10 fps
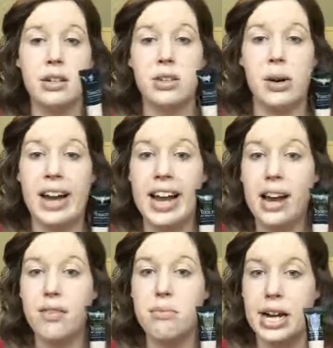So I
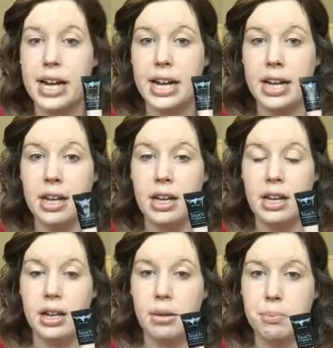have my
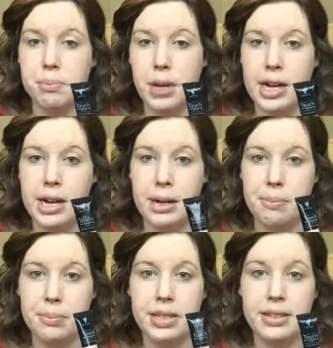
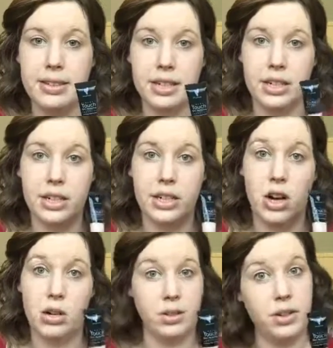um, concealer
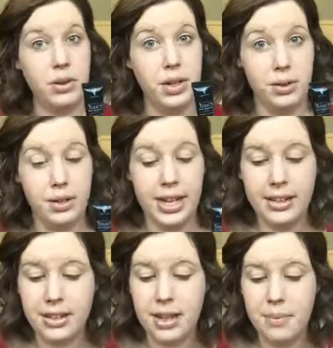also in
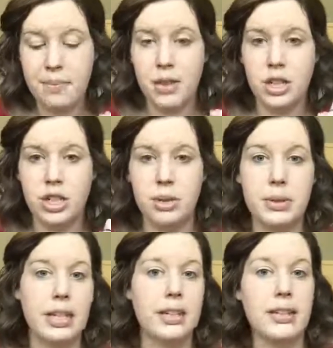Organza just
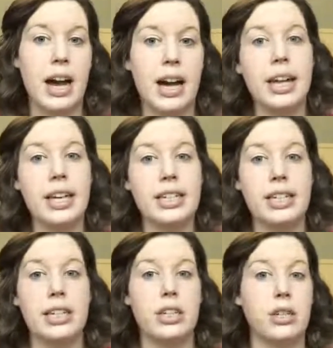because I like
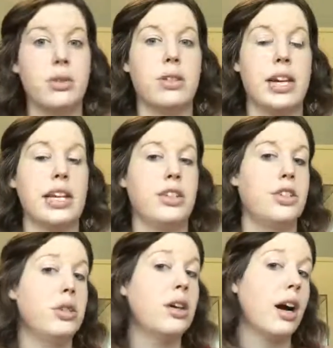to use it
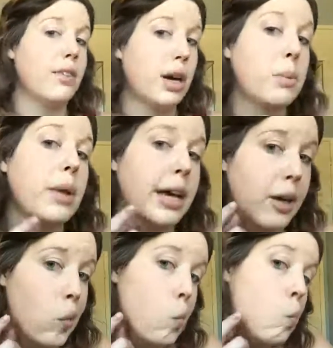to cover up
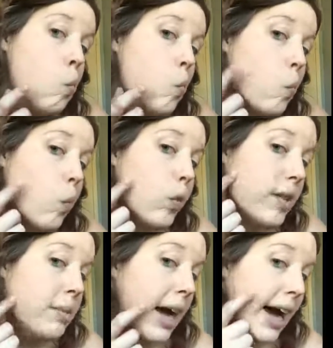like
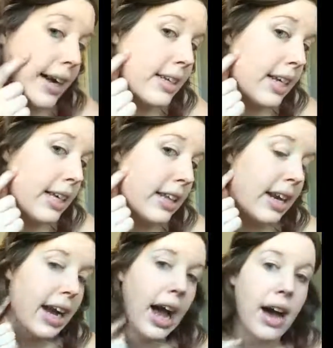some acne
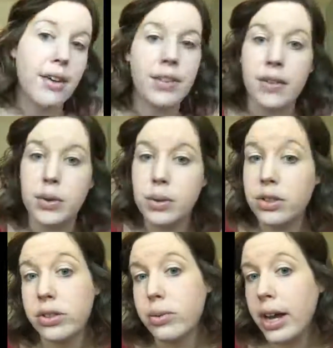that I have every
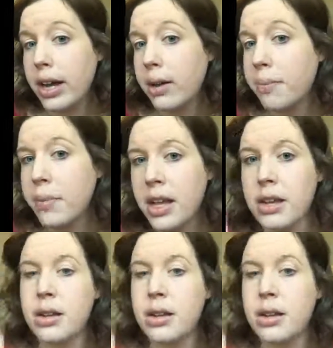once in a while.